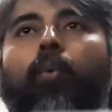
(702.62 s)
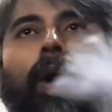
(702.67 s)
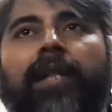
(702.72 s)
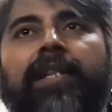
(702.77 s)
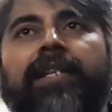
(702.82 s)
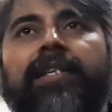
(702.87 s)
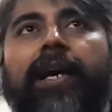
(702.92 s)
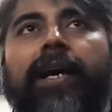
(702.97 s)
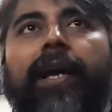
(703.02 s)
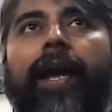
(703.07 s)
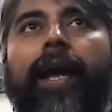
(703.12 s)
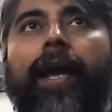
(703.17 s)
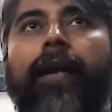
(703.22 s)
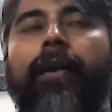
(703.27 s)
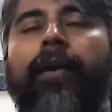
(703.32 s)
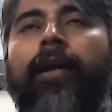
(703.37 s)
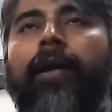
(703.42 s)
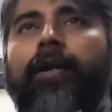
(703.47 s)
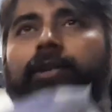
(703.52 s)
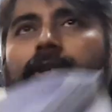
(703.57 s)
once
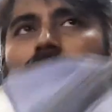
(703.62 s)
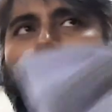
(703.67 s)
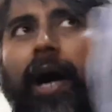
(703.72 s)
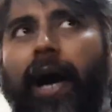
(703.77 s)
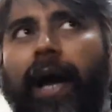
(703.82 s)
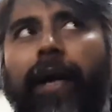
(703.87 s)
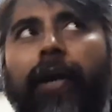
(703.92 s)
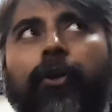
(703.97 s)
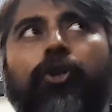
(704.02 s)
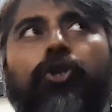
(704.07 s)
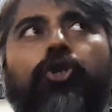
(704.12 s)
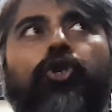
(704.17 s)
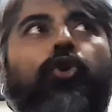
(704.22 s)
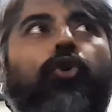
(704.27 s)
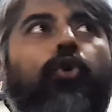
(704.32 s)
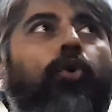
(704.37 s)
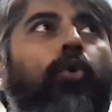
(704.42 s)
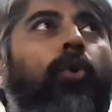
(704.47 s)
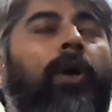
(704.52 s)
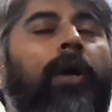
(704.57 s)
again trying
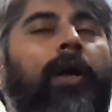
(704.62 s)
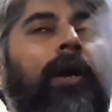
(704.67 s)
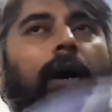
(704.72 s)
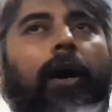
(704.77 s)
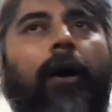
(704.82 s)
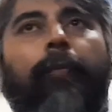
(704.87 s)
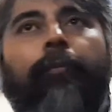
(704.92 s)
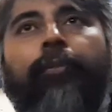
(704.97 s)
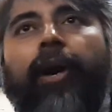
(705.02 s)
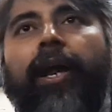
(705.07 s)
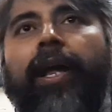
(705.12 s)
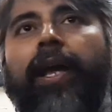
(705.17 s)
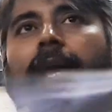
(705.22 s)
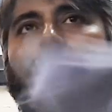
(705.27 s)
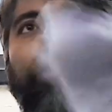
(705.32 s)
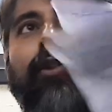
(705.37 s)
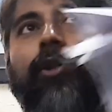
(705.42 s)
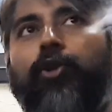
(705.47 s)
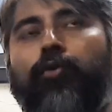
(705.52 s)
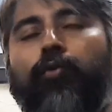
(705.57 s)
to bring
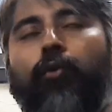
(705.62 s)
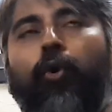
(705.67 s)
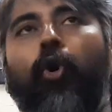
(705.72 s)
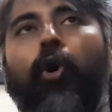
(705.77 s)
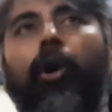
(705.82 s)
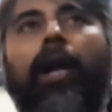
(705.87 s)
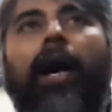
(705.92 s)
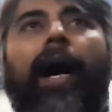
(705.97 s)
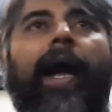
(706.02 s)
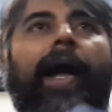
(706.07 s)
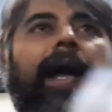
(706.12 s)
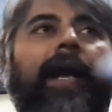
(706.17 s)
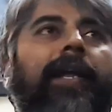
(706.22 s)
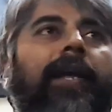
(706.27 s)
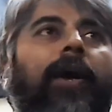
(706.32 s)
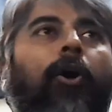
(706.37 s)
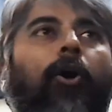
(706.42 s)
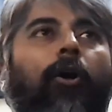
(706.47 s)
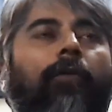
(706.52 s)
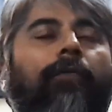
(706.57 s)
in this whole
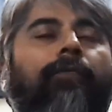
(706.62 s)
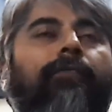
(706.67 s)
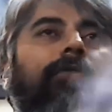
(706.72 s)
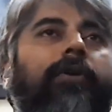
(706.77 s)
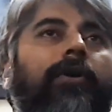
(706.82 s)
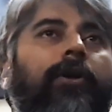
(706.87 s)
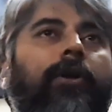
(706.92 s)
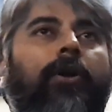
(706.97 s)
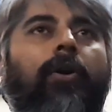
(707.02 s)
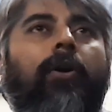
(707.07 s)
idea of